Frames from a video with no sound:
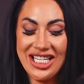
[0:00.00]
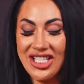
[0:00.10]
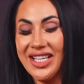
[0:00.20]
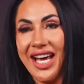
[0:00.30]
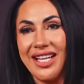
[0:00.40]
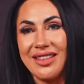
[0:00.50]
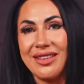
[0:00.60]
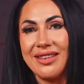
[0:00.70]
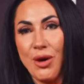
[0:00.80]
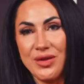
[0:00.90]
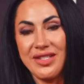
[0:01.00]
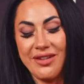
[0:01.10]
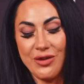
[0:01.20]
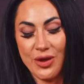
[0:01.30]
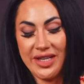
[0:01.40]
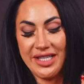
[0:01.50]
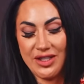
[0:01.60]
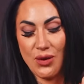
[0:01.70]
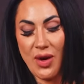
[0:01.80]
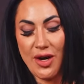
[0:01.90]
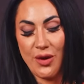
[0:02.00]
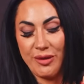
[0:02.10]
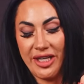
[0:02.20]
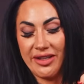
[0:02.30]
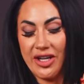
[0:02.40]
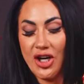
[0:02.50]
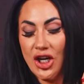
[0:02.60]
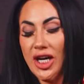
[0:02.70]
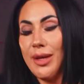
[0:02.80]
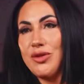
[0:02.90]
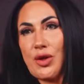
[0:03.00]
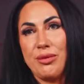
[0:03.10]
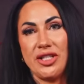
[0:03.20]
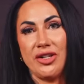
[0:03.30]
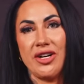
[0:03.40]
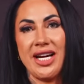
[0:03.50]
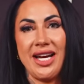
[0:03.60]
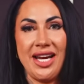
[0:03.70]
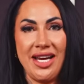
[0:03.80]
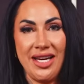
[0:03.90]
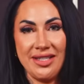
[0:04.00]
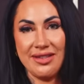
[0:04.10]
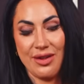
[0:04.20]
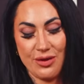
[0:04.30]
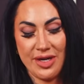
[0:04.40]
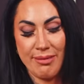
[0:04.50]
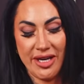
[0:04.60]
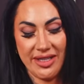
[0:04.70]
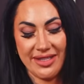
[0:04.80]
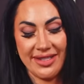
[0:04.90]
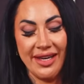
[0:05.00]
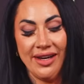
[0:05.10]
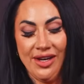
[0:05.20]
In Gillette, most of northeastern Wyoming, the current absorption rate is 3 months.